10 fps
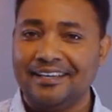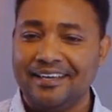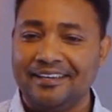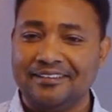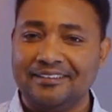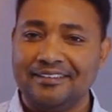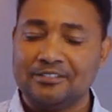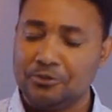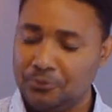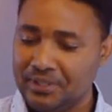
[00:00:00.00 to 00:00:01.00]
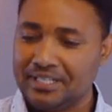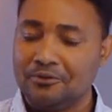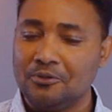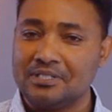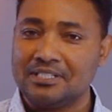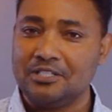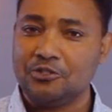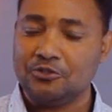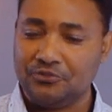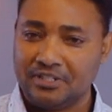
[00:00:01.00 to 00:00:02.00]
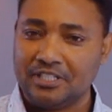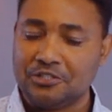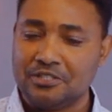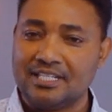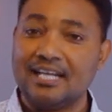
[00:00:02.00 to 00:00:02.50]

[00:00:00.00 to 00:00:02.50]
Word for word: and so we can always send you notifications